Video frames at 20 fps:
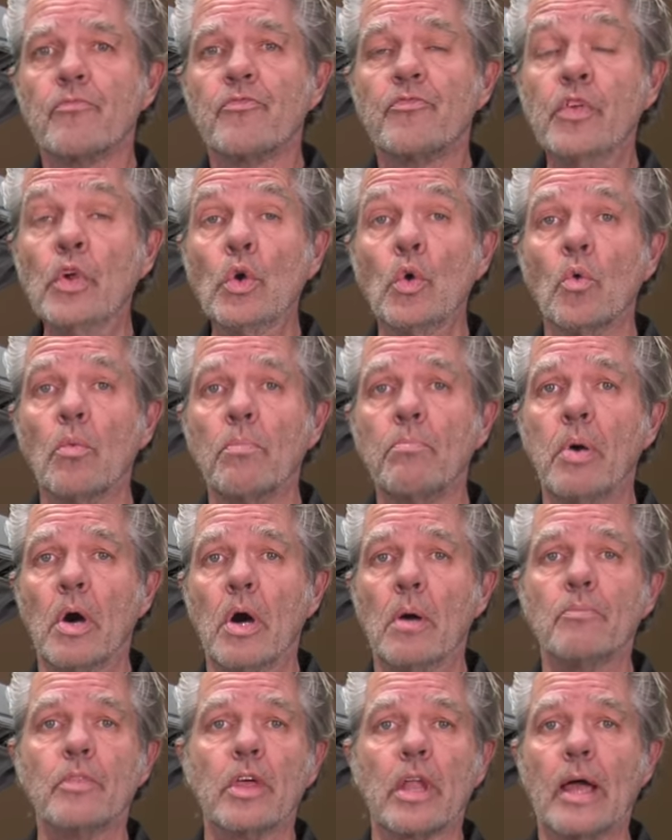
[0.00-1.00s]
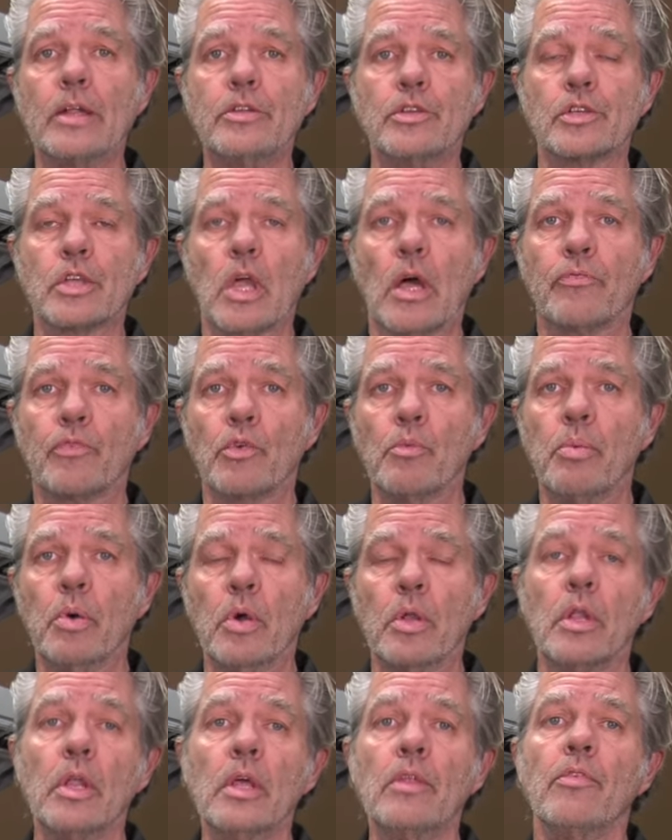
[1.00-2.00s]
fuel pump that I just got through
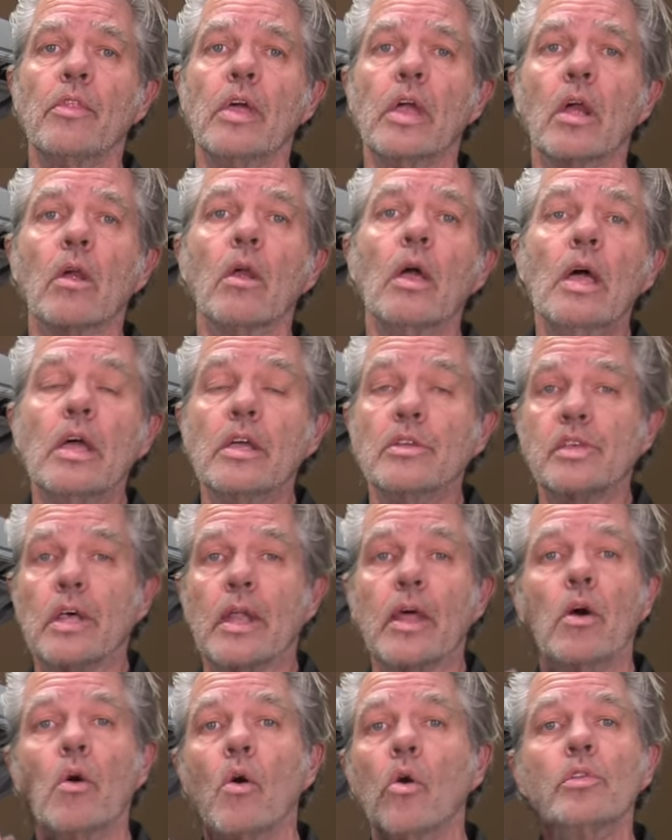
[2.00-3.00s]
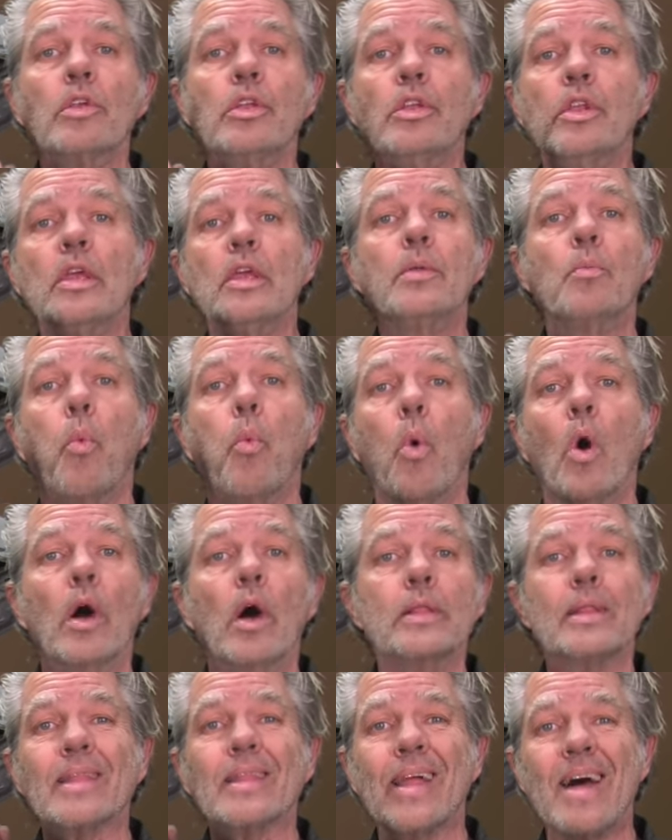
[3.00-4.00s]
putting in there is that I only need
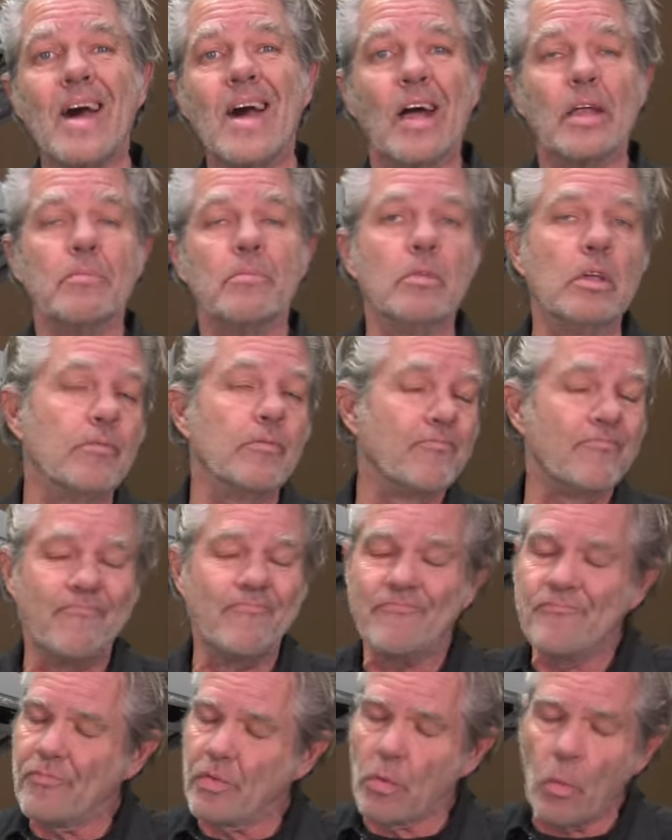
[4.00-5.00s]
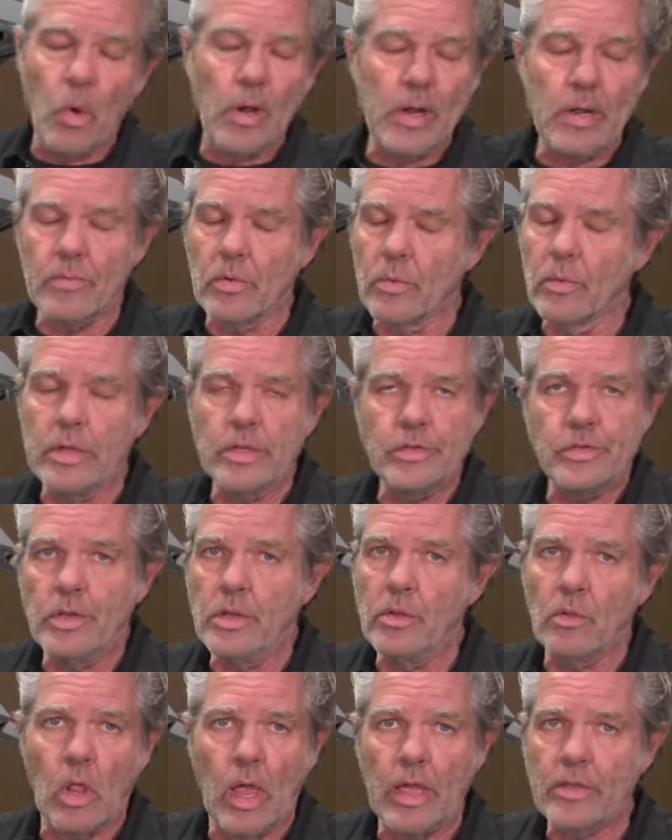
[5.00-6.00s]
one line. If for whatever reason
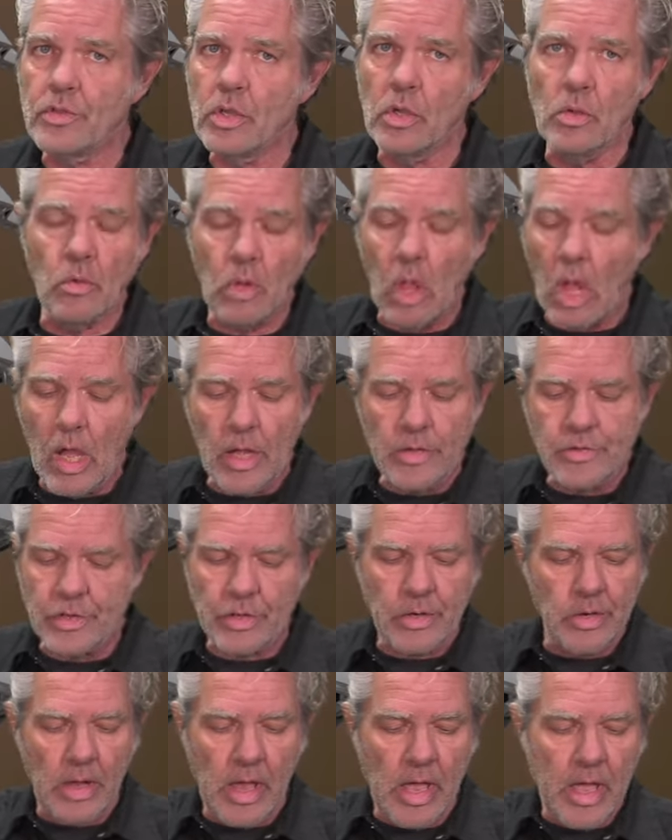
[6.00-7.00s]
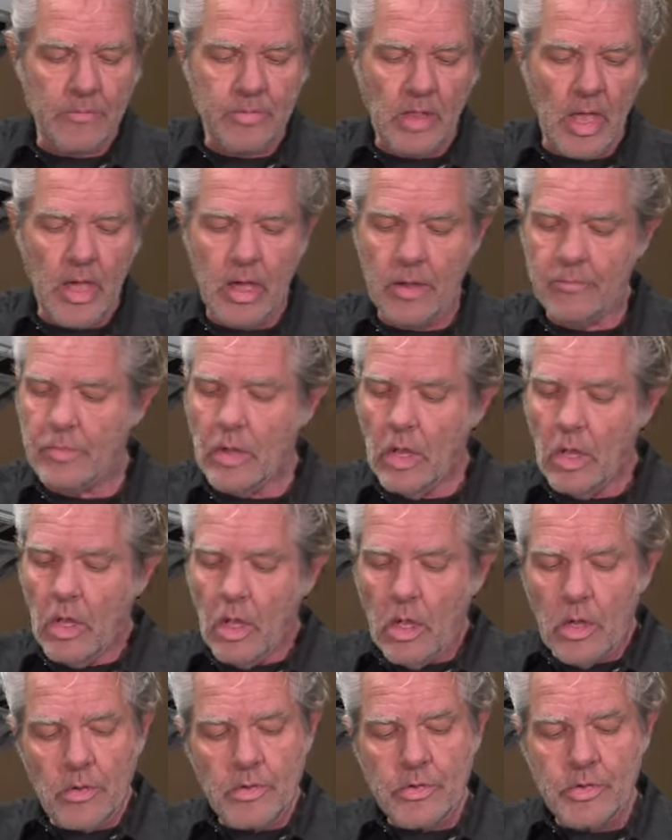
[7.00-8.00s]
you like two lines, you're going to have to have
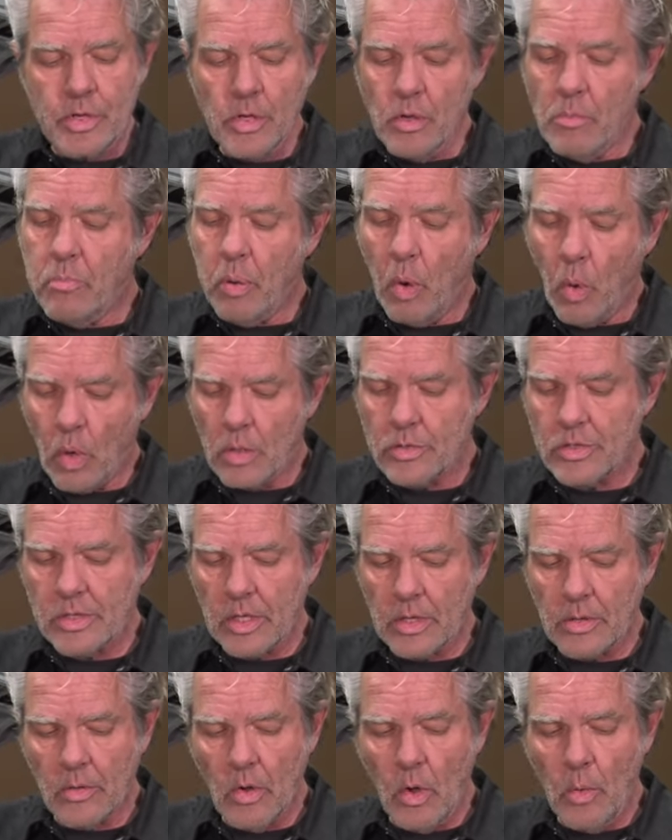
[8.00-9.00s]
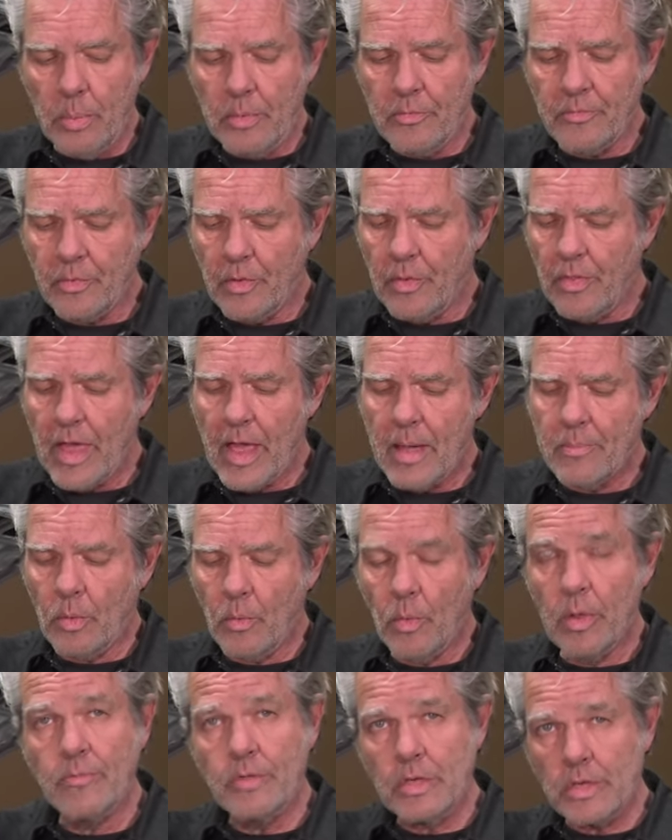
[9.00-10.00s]
two ports that are open for that, but
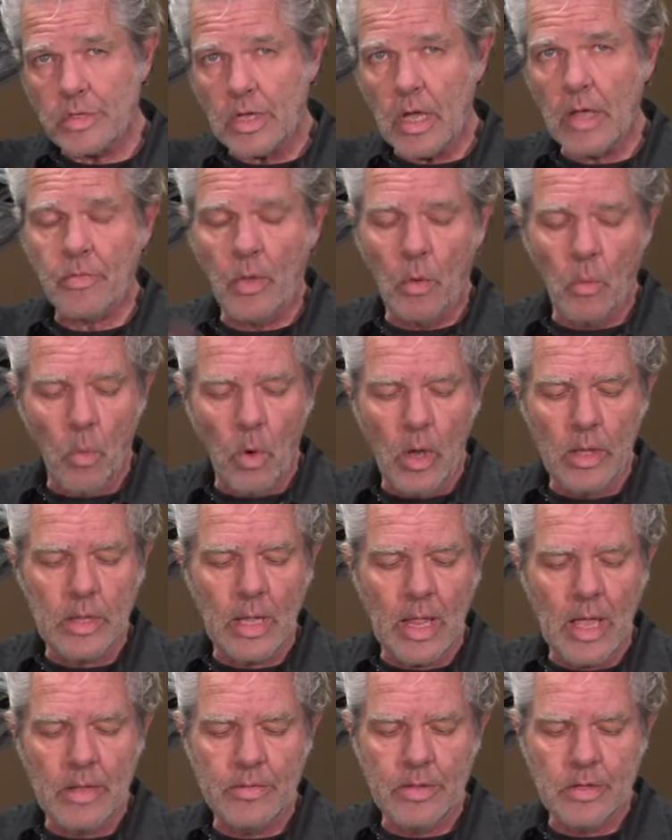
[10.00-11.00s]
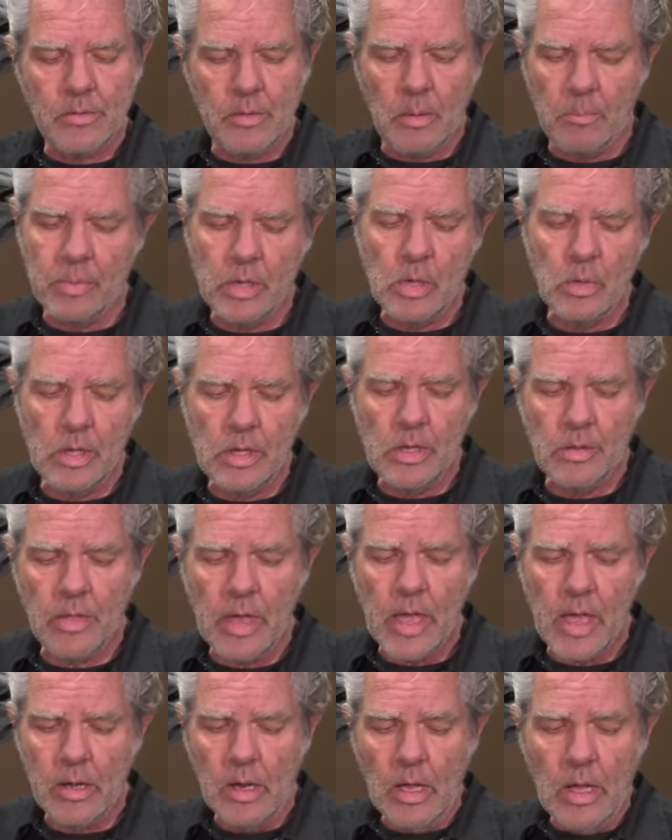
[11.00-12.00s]
we've just got the one line that the beauty of
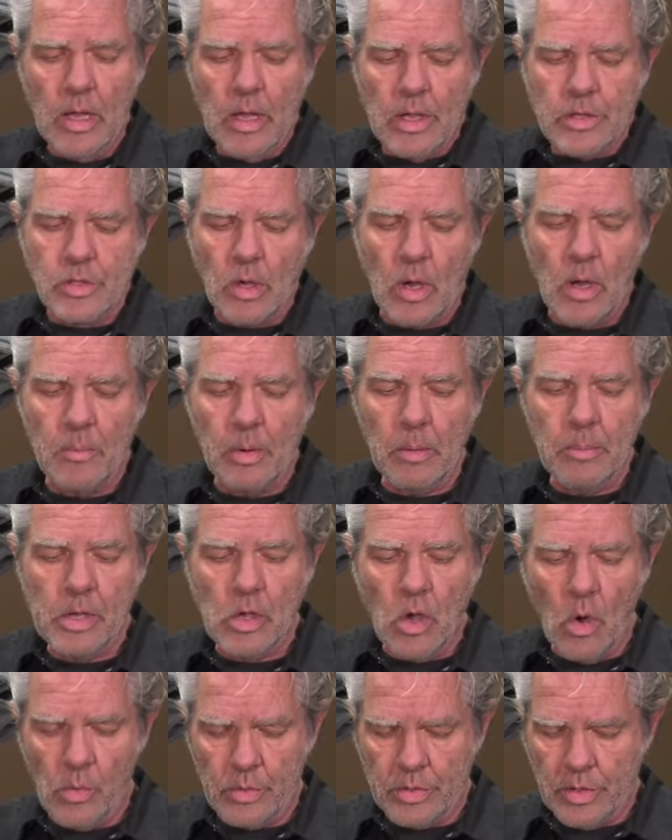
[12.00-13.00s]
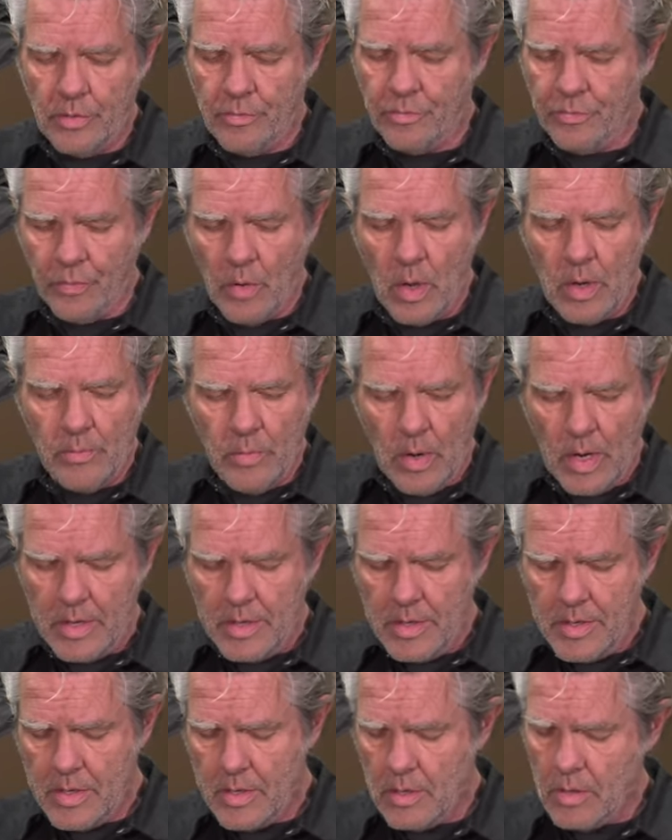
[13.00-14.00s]
that. So I'm going to be going to the front
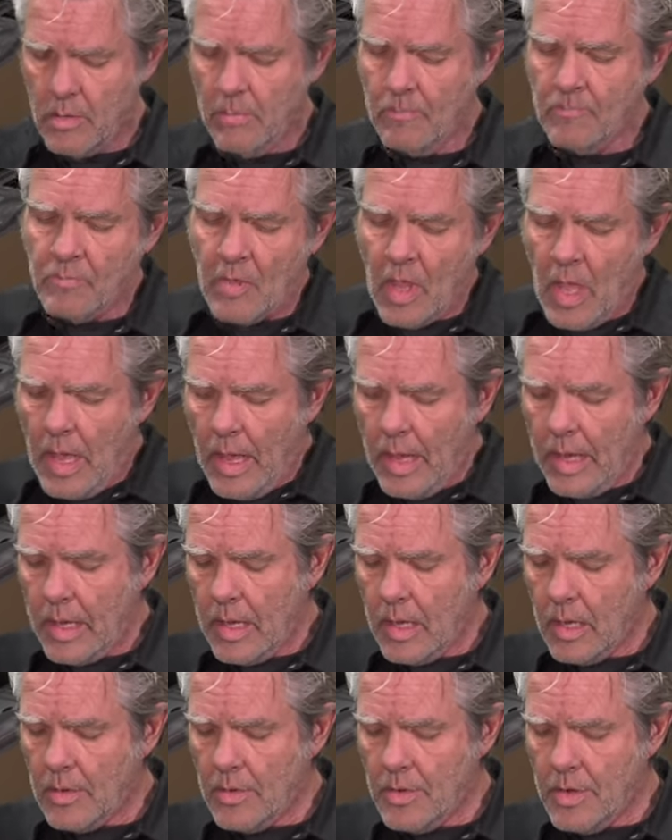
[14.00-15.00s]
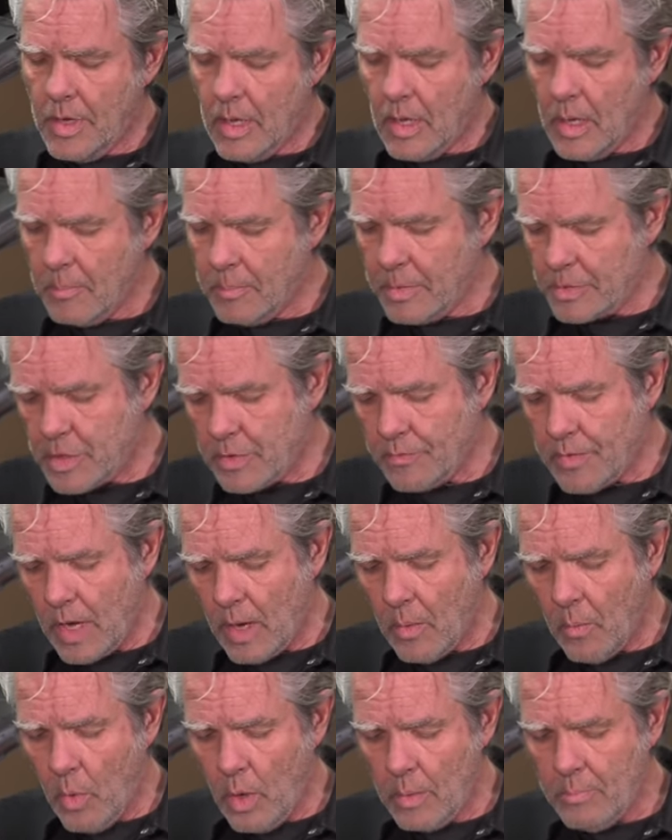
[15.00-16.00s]
right here. And, uh, but you've
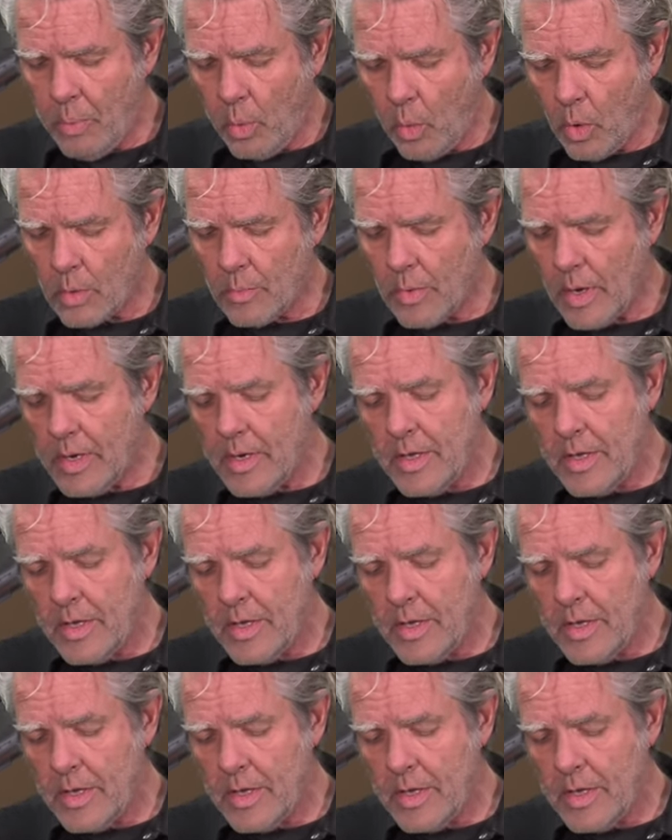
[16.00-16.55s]
got one port right